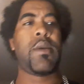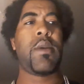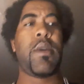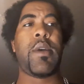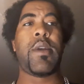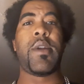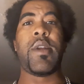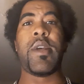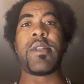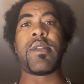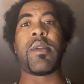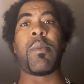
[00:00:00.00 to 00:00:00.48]

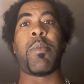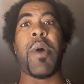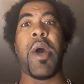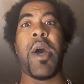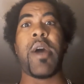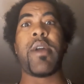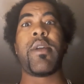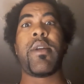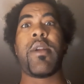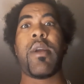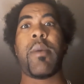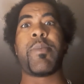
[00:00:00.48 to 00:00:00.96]
And that's the
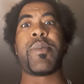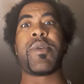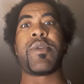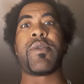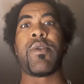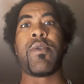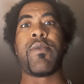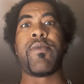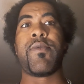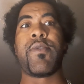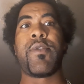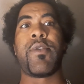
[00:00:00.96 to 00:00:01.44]
pilot
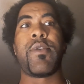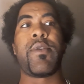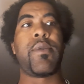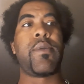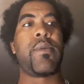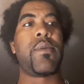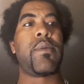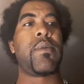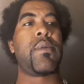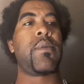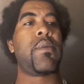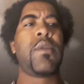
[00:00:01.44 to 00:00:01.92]
episode for you.
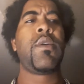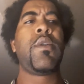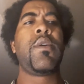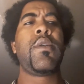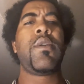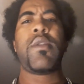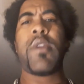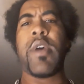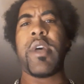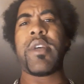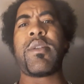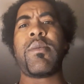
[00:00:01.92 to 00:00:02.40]

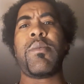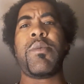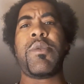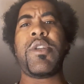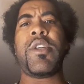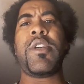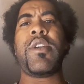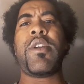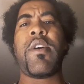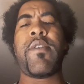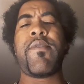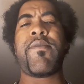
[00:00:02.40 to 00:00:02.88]
Like some
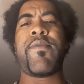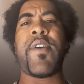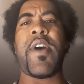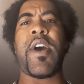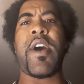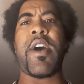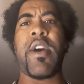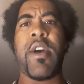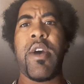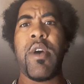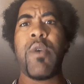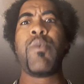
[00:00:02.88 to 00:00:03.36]
G'd up
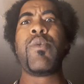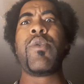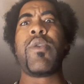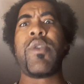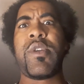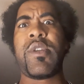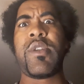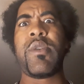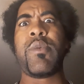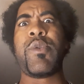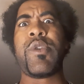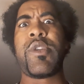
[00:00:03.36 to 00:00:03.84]
fire, we gonna
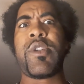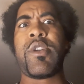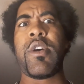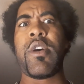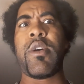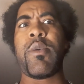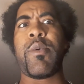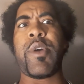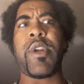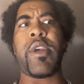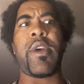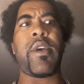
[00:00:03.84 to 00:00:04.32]
see what's good
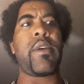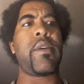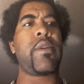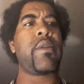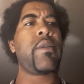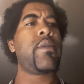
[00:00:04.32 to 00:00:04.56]
with it.